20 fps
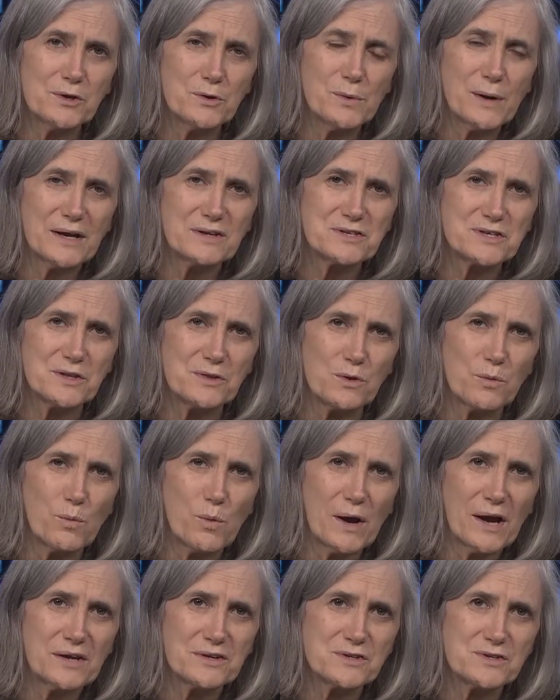U.S. and the
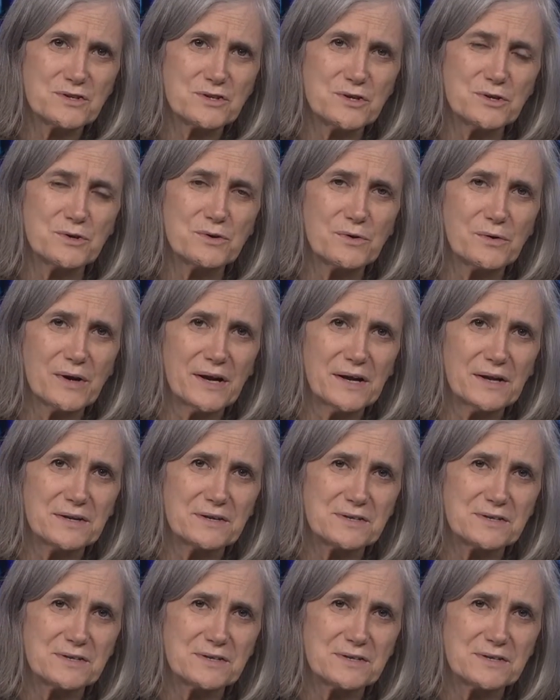West to Ukraine